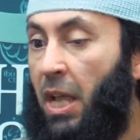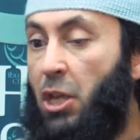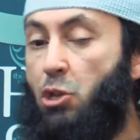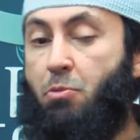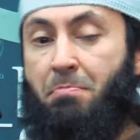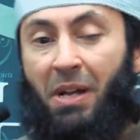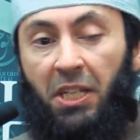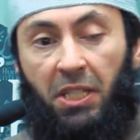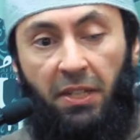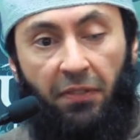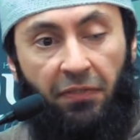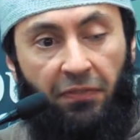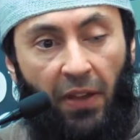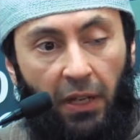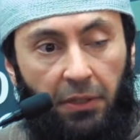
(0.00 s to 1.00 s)
you must
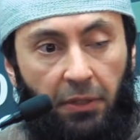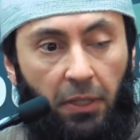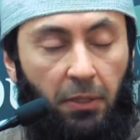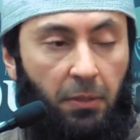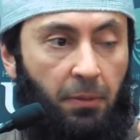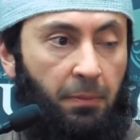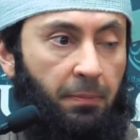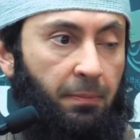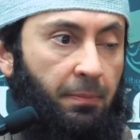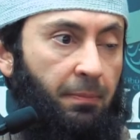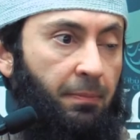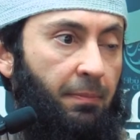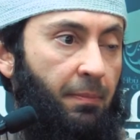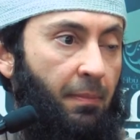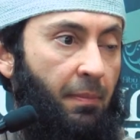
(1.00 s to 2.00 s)
have felt it
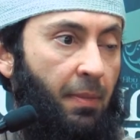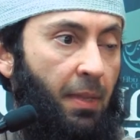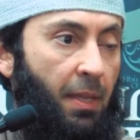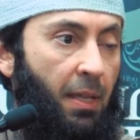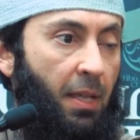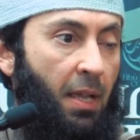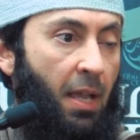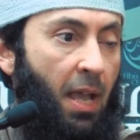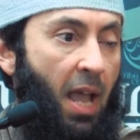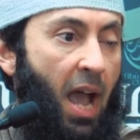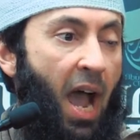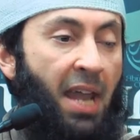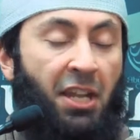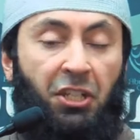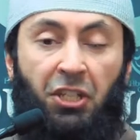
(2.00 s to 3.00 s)

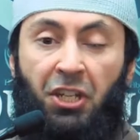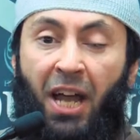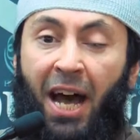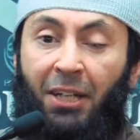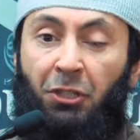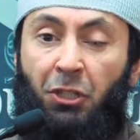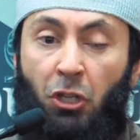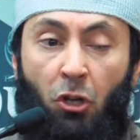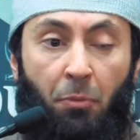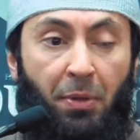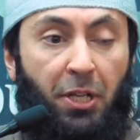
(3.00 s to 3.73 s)
and it's not you